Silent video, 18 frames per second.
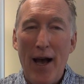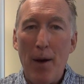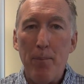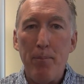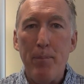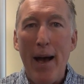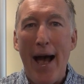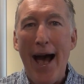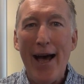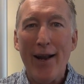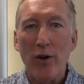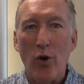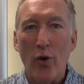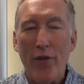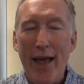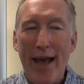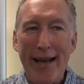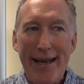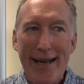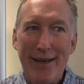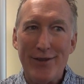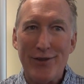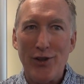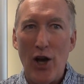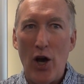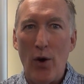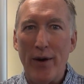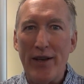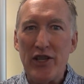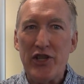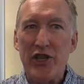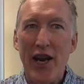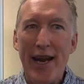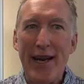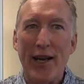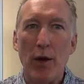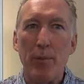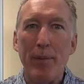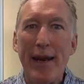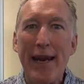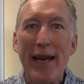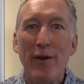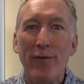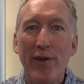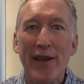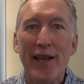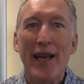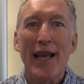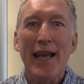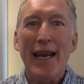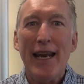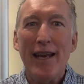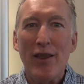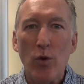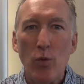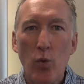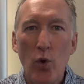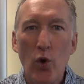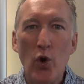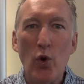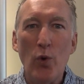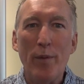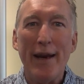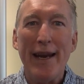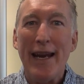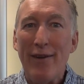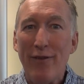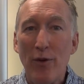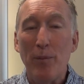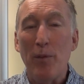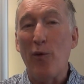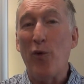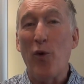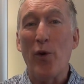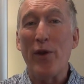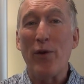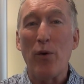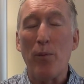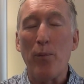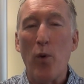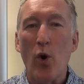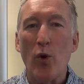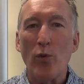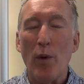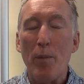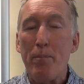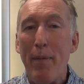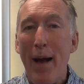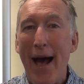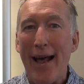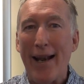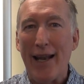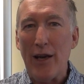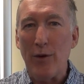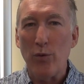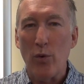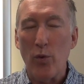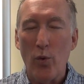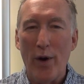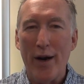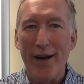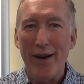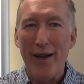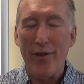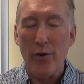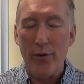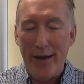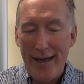a battle that Esau and Jacob, even in the womb, even before they were born, were battling with one another.